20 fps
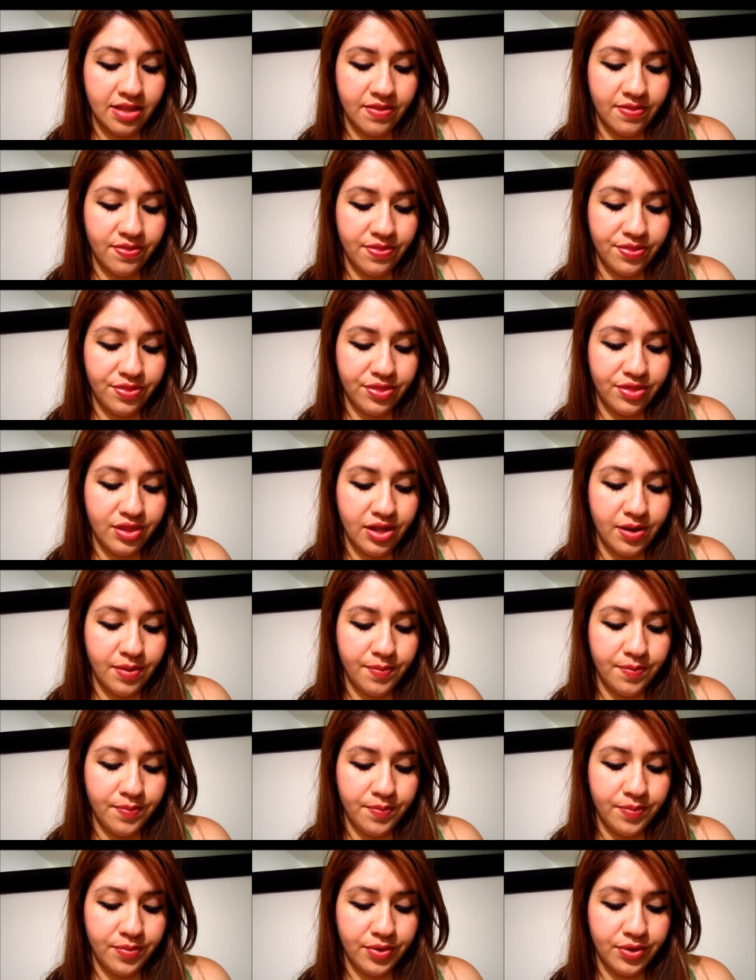
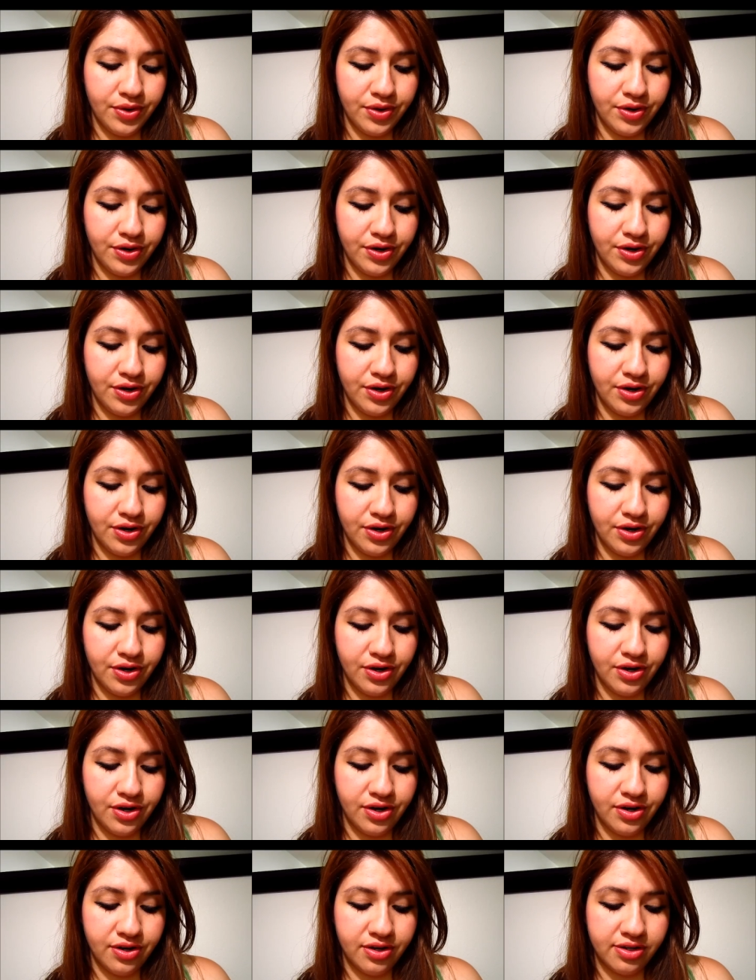
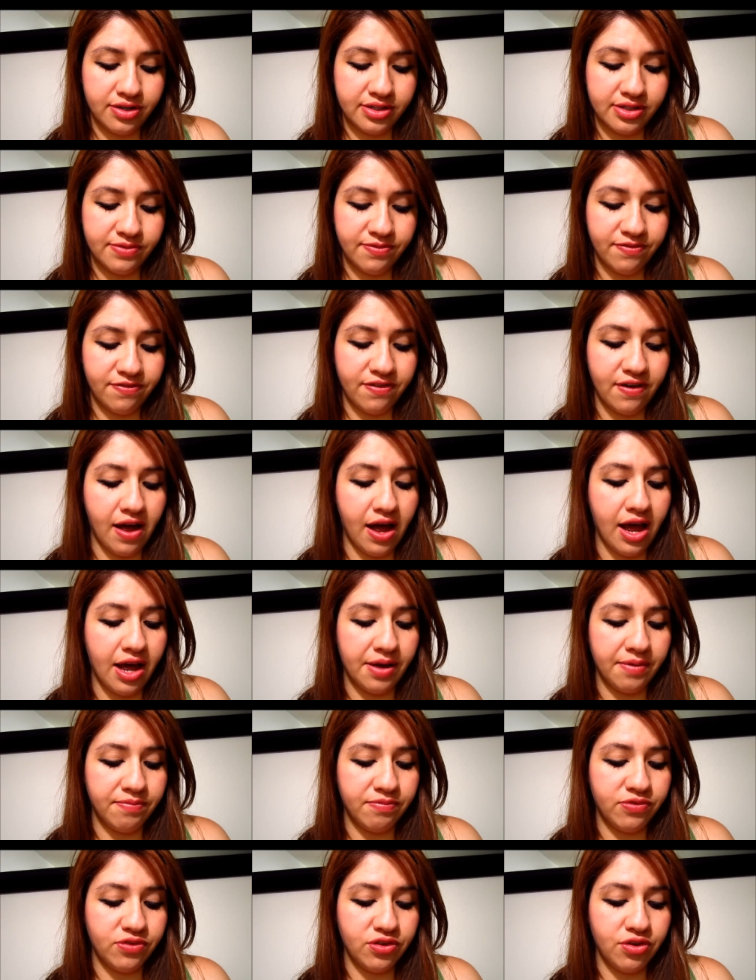number
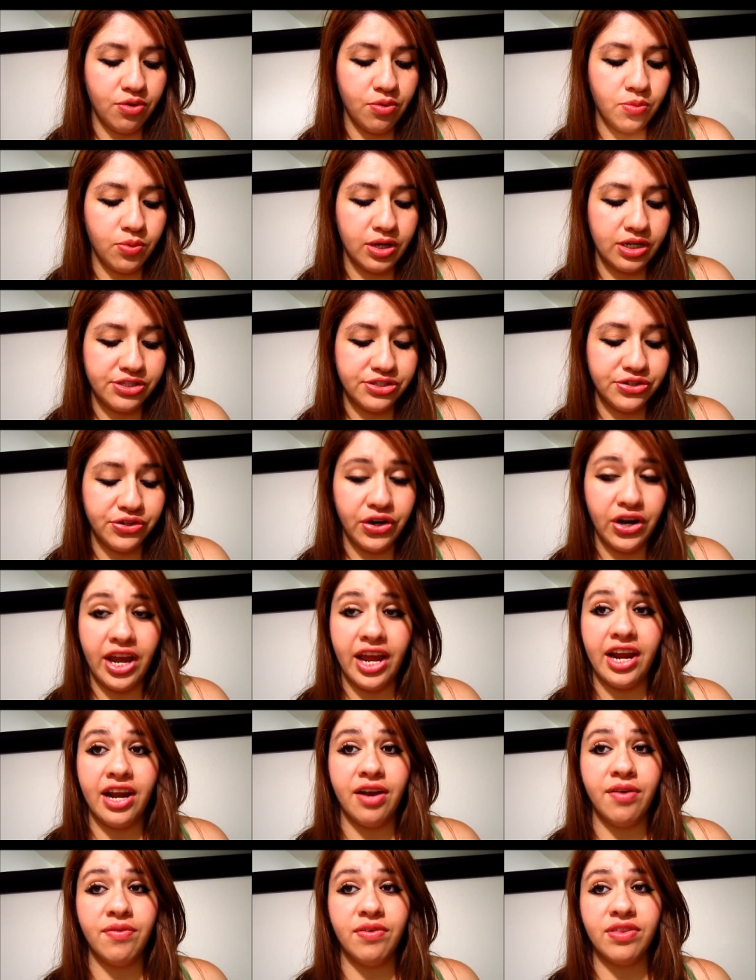5. Do you wash your
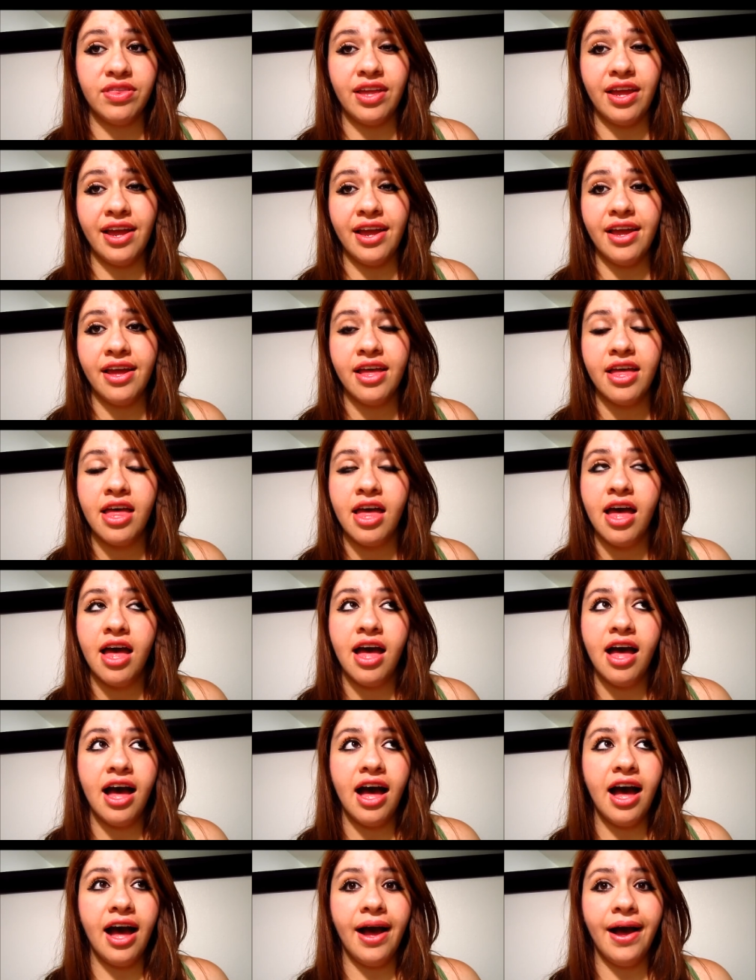hair every day?
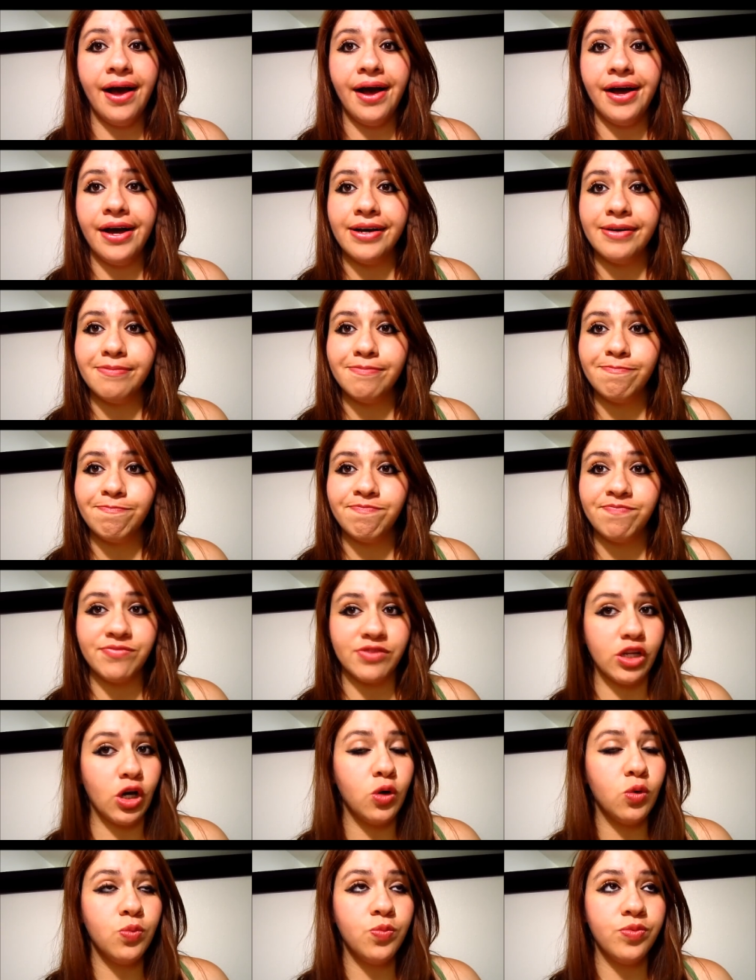
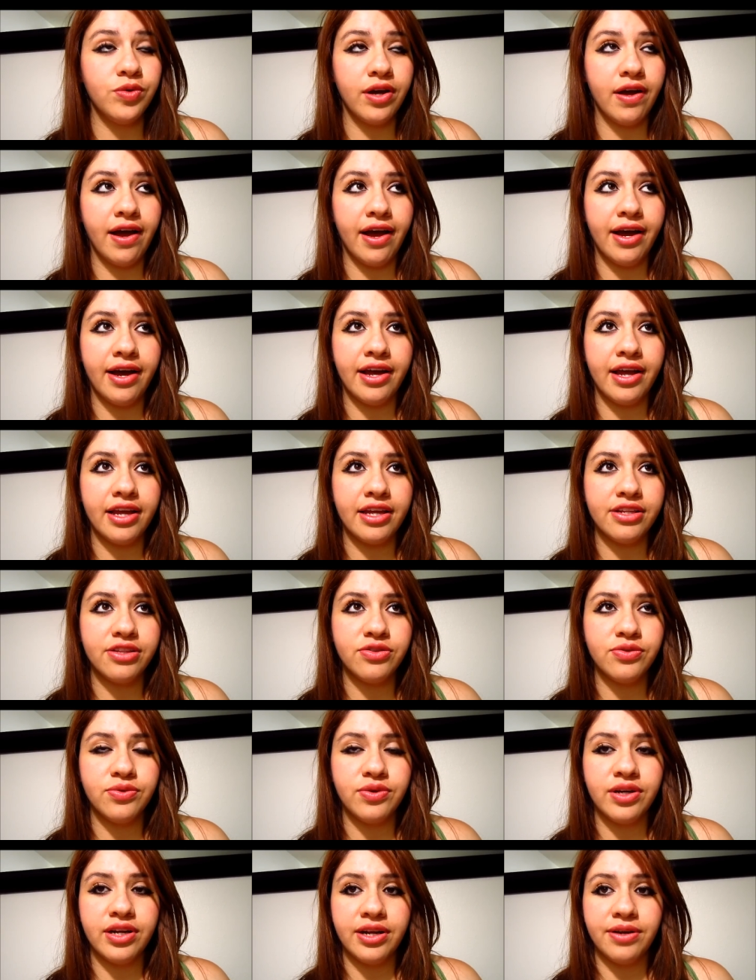Nope. I
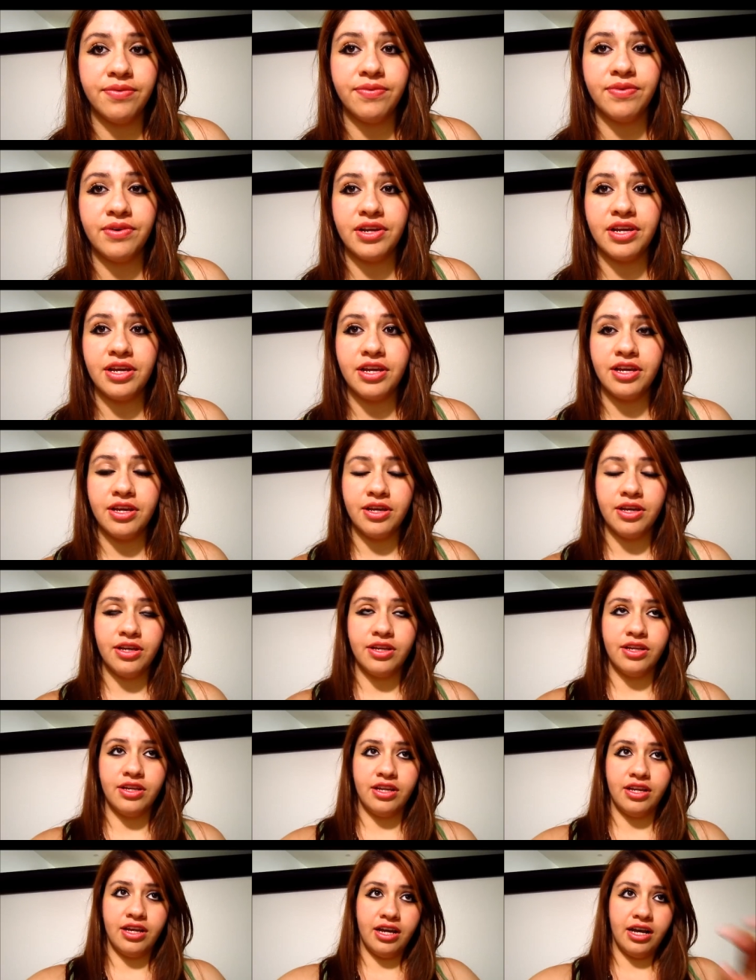do it
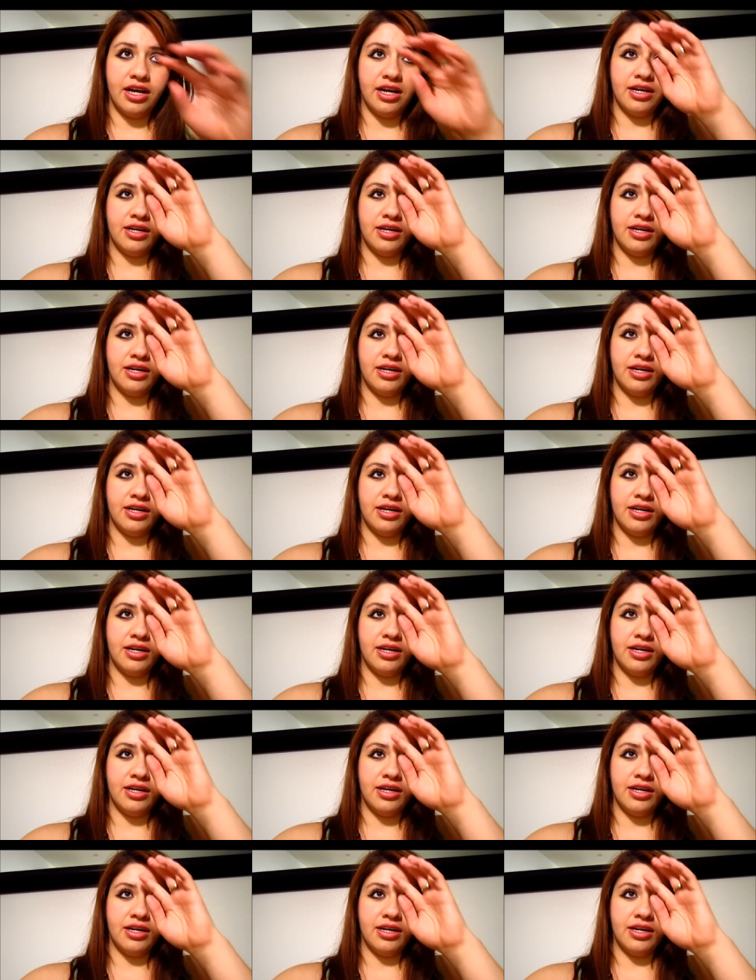I